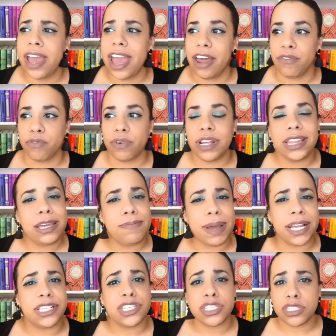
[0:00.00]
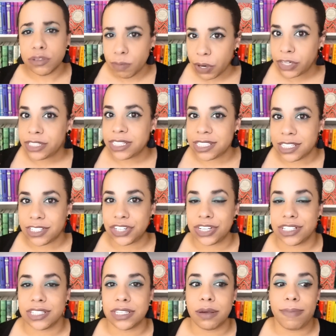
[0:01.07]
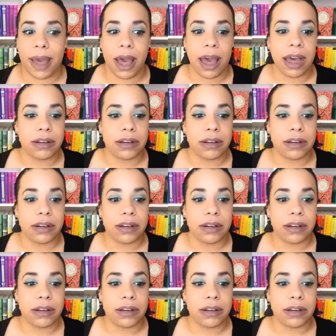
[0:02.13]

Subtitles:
and really made smart decisions about